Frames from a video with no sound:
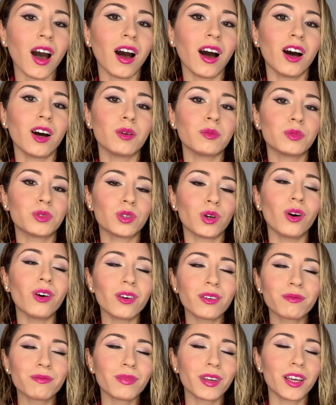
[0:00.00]
Um,
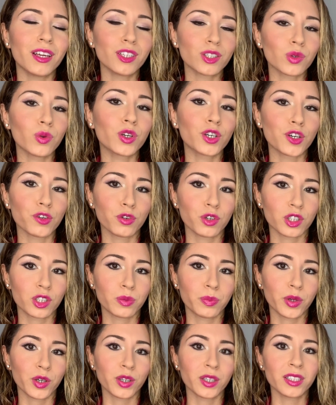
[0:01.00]
so it is a wonderful
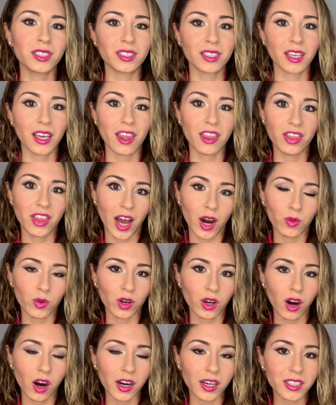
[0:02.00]
experience in that
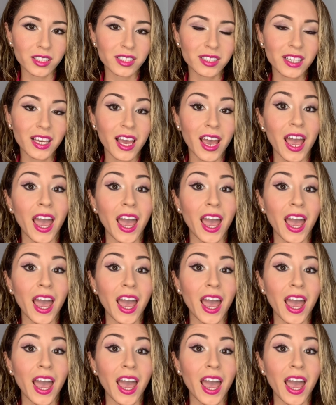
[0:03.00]
regards.